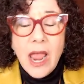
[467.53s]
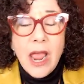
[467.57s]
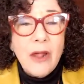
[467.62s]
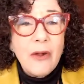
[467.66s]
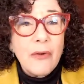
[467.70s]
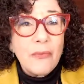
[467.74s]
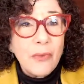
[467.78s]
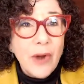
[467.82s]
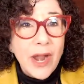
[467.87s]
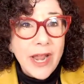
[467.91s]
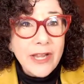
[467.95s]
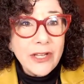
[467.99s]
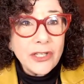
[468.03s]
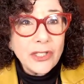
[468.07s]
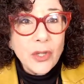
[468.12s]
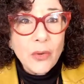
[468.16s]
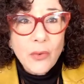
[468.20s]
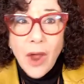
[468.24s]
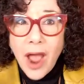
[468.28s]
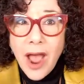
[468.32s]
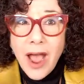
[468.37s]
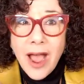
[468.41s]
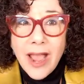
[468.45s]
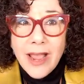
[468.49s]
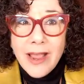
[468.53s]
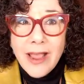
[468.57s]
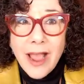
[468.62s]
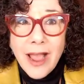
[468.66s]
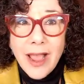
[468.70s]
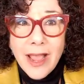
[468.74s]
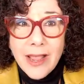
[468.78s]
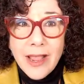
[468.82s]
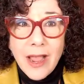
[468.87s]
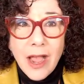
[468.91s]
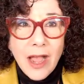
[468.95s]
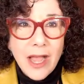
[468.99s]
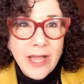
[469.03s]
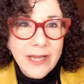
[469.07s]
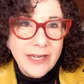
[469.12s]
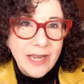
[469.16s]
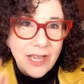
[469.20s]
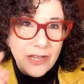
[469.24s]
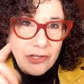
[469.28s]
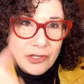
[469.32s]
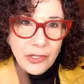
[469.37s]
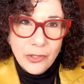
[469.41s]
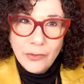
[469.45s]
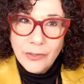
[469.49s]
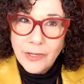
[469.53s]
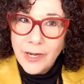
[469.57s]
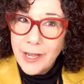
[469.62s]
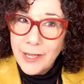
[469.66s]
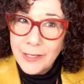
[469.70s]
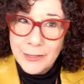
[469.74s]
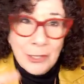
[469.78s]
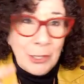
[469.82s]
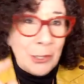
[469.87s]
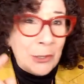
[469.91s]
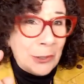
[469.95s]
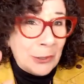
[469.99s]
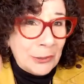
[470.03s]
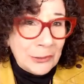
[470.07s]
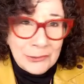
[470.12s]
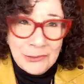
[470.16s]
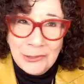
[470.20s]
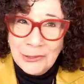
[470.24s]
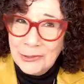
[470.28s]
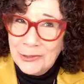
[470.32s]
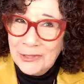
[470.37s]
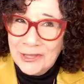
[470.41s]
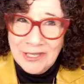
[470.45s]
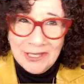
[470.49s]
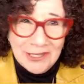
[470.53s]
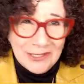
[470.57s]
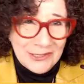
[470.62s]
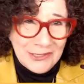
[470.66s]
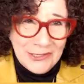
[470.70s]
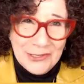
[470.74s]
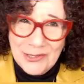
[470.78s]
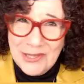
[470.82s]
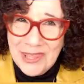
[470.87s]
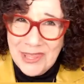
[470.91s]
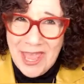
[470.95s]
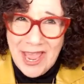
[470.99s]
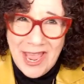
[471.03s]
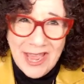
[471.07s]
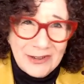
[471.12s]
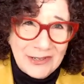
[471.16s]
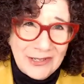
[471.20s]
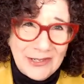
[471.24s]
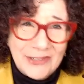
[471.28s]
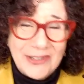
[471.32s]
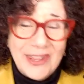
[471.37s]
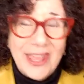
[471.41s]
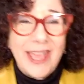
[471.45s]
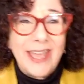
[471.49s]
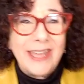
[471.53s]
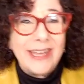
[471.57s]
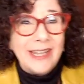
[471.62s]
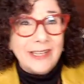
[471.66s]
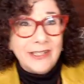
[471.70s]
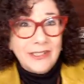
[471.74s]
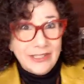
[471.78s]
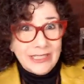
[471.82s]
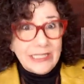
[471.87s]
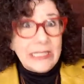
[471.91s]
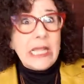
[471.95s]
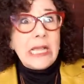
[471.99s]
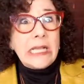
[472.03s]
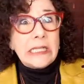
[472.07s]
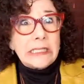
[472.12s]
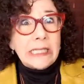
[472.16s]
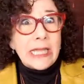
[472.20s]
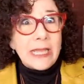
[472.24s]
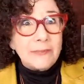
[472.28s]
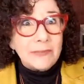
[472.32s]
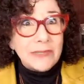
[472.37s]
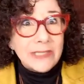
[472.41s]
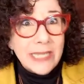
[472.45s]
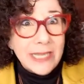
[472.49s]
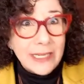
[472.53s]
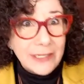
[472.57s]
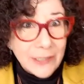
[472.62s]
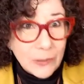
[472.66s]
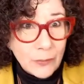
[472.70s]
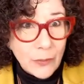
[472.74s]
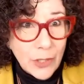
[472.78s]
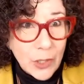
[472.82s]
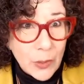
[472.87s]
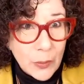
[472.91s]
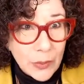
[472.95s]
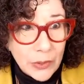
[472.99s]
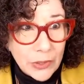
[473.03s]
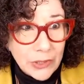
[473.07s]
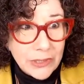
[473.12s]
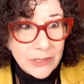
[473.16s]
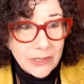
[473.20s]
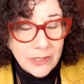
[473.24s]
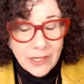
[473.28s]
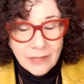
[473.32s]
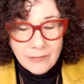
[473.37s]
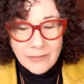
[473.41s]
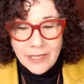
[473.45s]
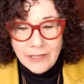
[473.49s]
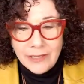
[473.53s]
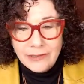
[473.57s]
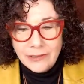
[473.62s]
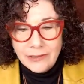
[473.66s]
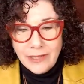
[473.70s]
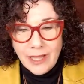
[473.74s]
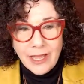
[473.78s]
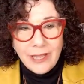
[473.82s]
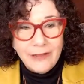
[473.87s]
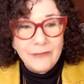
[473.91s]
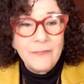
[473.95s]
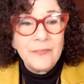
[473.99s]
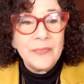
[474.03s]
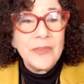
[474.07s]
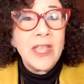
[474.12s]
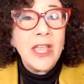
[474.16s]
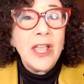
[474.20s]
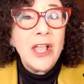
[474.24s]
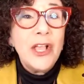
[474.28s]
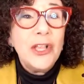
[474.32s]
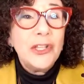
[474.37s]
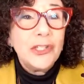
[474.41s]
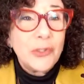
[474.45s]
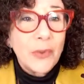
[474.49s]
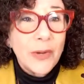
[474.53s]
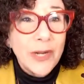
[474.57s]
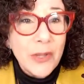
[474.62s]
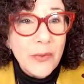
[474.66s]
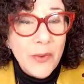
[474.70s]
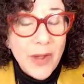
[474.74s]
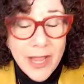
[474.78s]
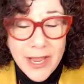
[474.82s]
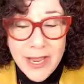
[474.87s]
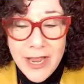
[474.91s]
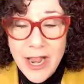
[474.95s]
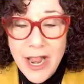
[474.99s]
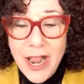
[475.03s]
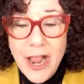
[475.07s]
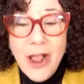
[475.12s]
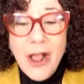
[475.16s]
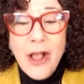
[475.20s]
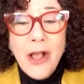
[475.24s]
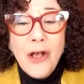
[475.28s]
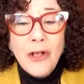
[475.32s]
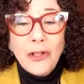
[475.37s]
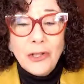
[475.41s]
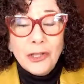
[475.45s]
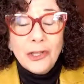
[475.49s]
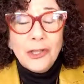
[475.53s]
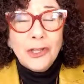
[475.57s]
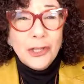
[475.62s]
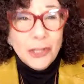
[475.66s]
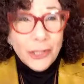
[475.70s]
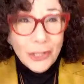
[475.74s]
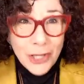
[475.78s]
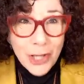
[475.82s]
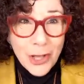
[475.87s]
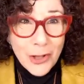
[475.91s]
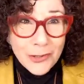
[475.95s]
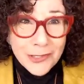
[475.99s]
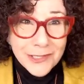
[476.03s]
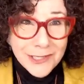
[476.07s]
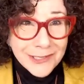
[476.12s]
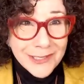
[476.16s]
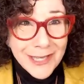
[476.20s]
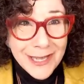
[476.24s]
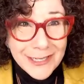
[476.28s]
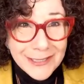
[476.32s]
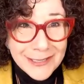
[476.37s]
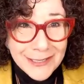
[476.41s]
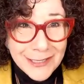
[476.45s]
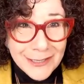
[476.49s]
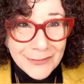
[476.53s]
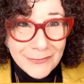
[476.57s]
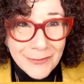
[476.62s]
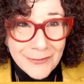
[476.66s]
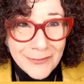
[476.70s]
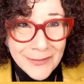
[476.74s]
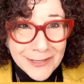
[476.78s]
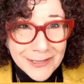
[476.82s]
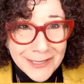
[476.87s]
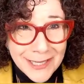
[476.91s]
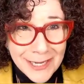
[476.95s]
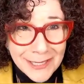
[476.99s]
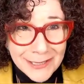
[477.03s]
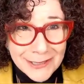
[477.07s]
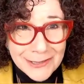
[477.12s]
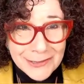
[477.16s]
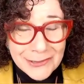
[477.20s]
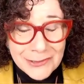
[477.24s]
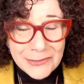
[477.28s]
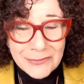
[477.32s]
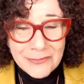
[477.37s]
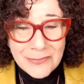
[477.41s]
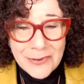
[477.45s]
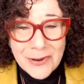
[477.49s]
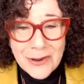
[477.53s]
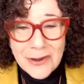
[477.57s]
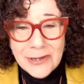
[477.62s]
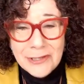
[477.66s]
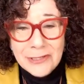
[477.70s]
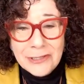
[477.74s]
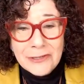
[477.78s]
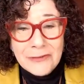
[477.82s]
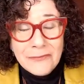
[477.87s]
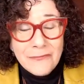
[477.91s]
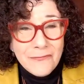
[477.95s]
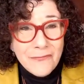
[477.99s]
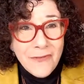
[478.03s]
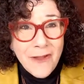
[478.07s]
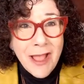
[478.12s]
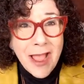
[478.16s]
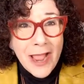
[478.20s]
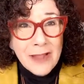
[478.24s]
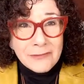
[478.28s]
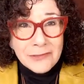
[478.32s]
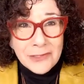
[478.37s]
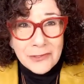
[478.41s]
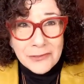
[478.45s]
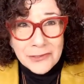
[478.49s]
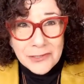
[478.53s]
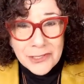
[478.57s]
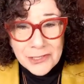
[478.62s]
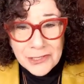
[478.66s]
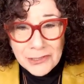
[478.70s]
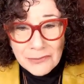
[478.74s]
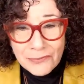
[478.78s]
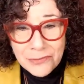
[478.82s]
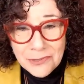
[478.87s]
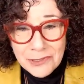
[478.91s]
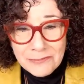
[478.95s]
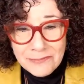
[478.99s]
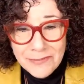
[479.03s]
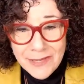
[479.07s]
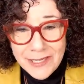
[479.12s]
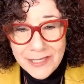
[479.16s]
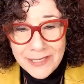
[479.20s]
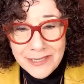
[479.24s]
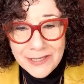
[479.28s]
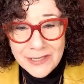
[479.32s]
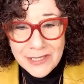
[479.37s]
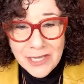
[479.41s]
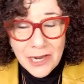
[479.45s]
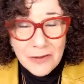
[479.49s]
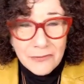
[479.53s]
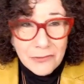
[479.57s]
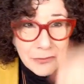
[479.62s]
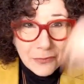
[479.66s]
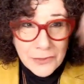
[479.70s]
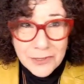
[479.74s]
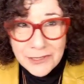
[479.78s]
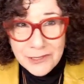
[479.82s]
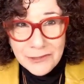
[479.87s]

Right. So I, I, I, not you're an asshole. you're this, you're that, you're that. And yes, I'm saying swear words on my live. So anyway, loads of lessons from the tattoo parlor. Five, don't judge a book by its cover was